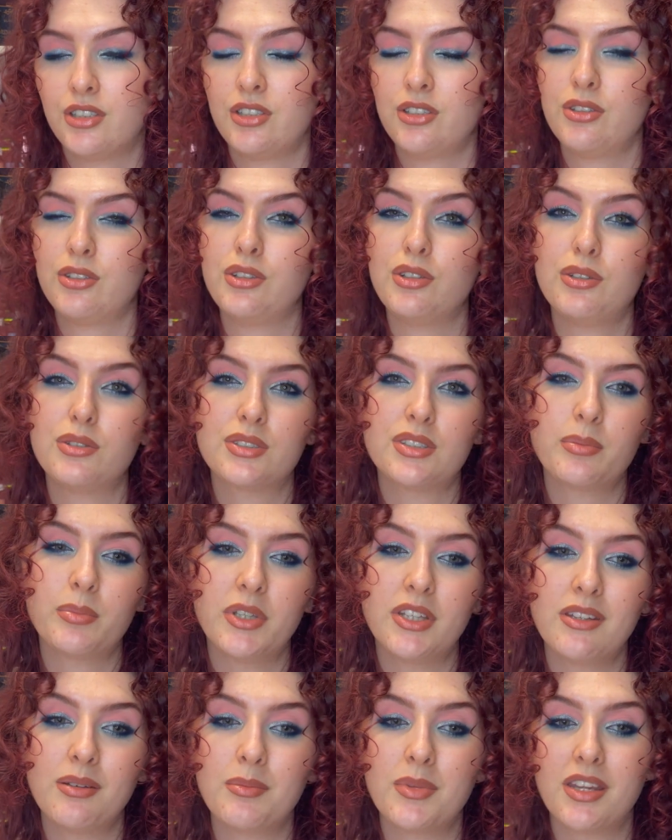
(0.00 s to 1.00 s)
to use up
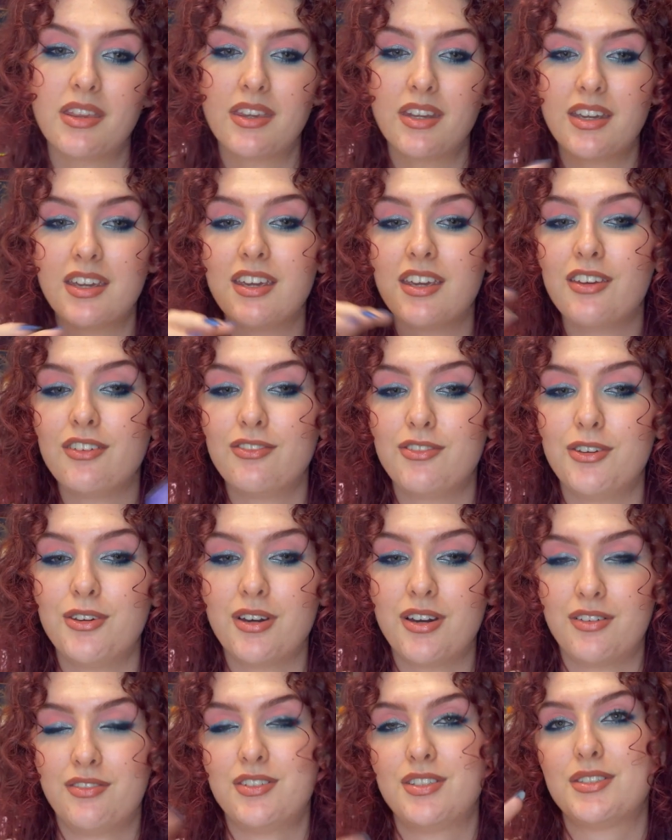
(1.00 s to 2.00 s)
in a month if you
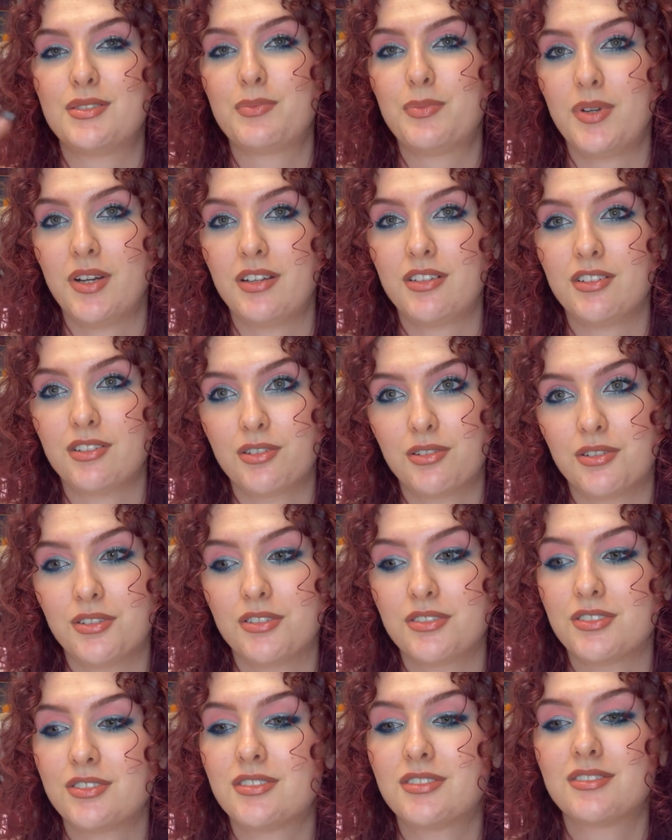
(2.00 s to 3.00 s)
have it spread
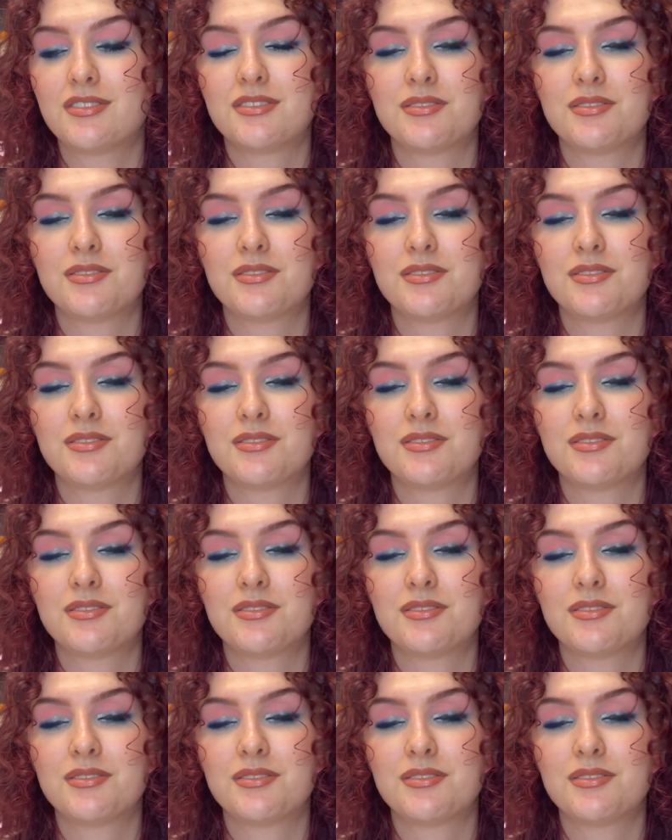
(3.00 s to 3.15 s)
across